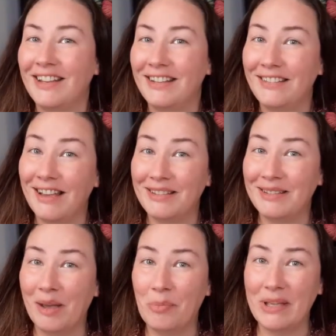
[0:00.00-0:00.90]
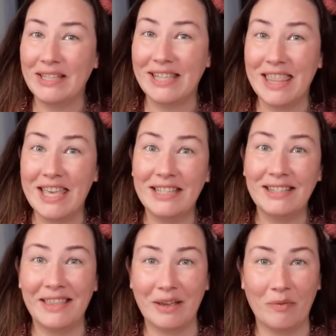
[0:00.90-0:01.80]
Next up is this
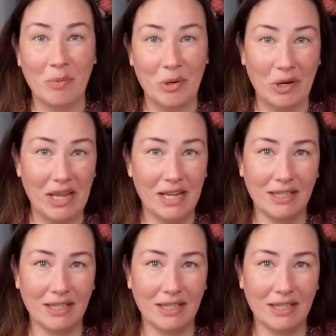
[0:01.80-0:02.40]
thing of beauty,